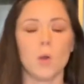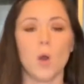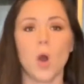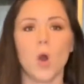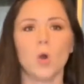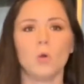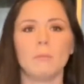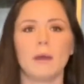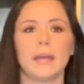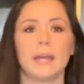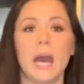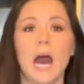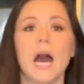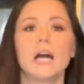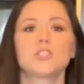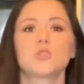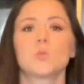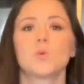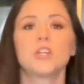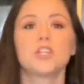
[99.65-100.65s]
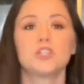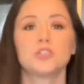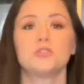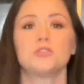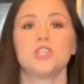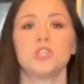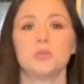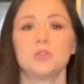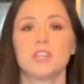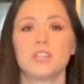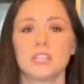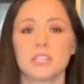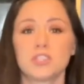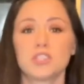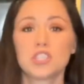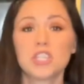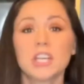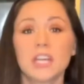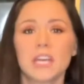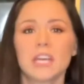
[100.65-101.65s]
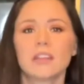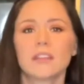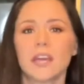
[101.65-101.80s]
oh my gosh, what did you do to this chicken?